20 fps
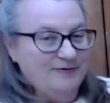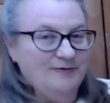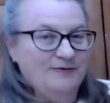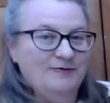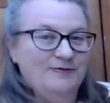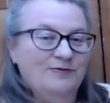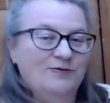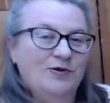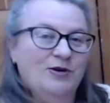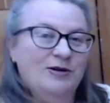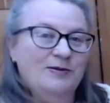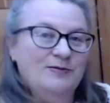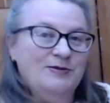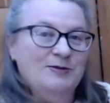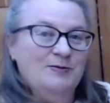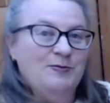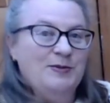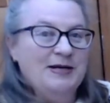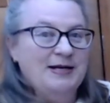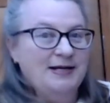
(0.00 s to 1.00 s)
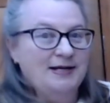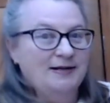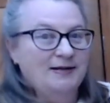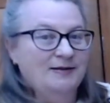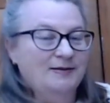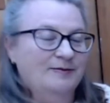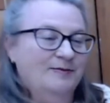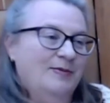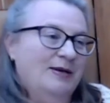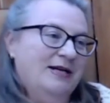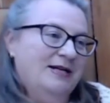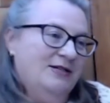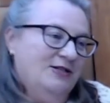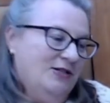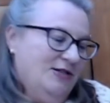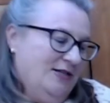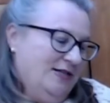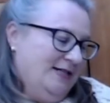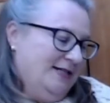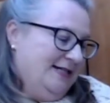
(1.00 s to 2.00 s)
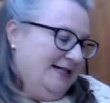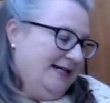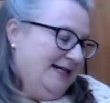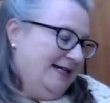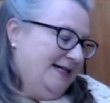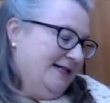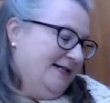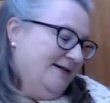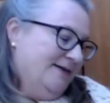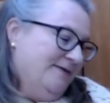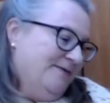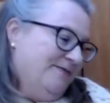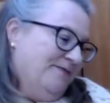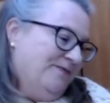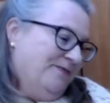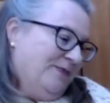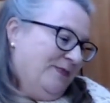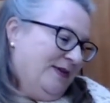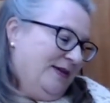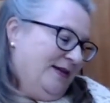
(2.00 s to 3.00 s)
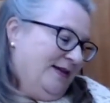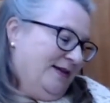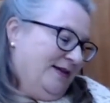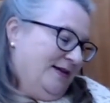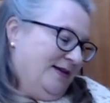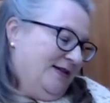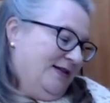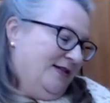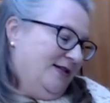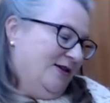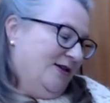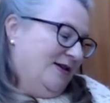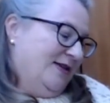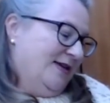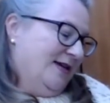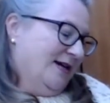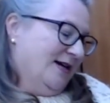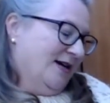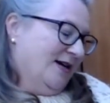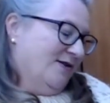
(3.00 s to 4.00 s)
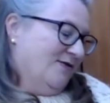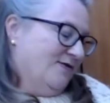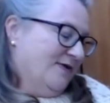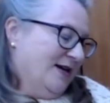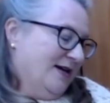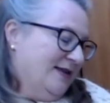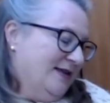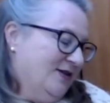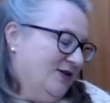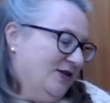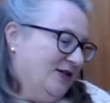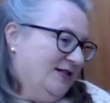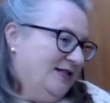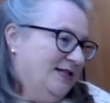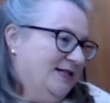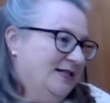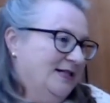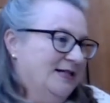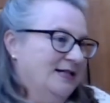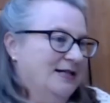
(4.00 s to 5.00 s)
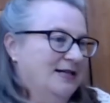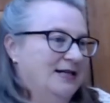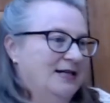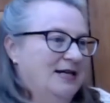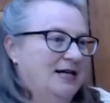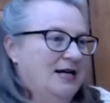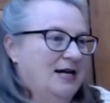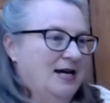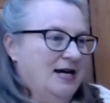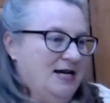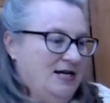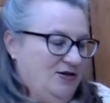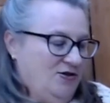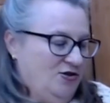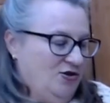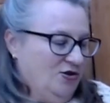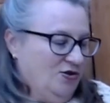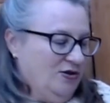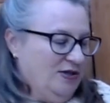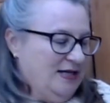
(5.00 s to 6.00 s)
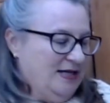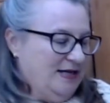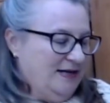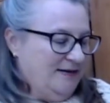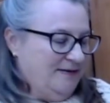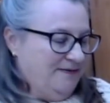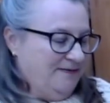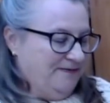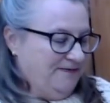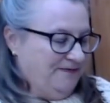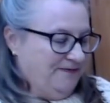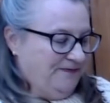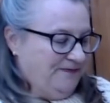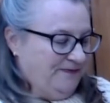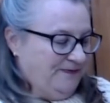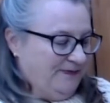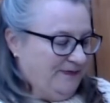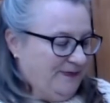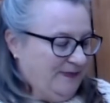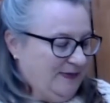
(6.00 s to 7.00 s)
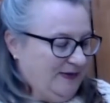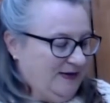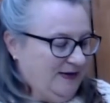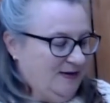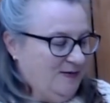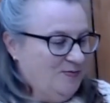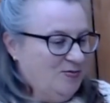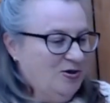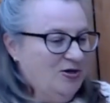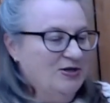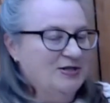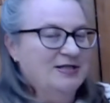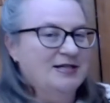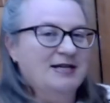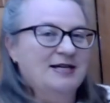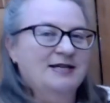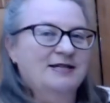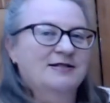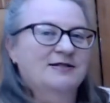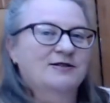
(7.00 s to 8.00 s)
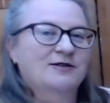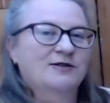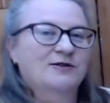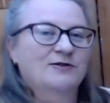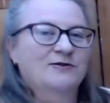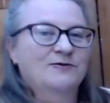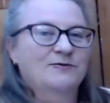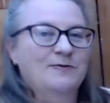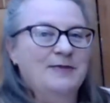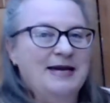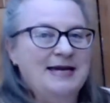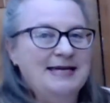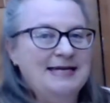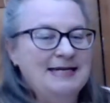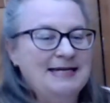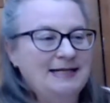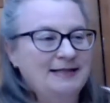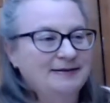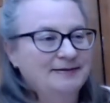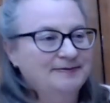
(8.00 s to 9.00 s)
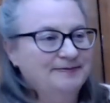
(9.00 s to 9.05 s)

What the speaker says: what I'm spinning by a certain date. So I think I'd rather just enjoy the process of making